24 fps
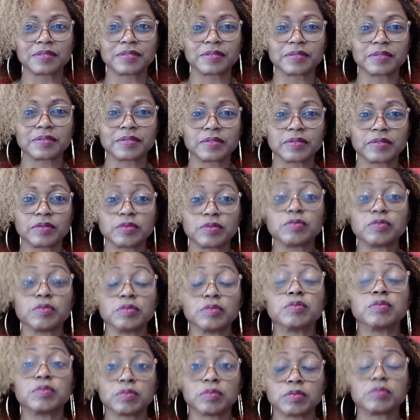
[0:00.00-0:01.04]

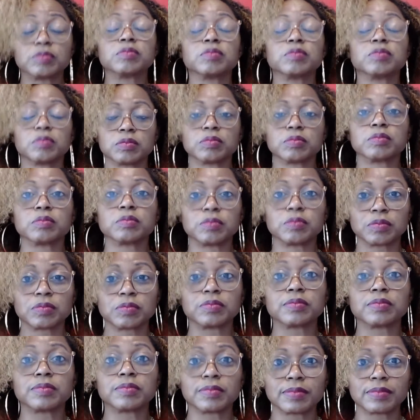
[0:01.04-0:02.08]

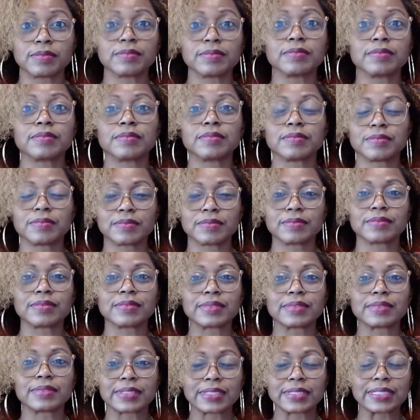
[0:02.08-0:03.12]

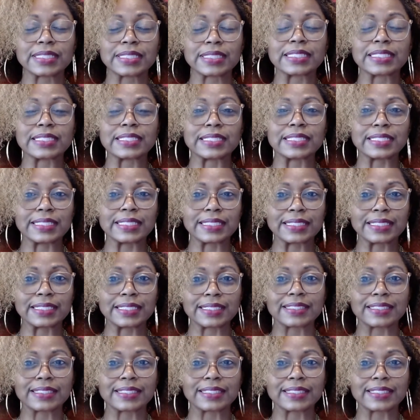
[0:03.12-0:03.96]
(not speaking)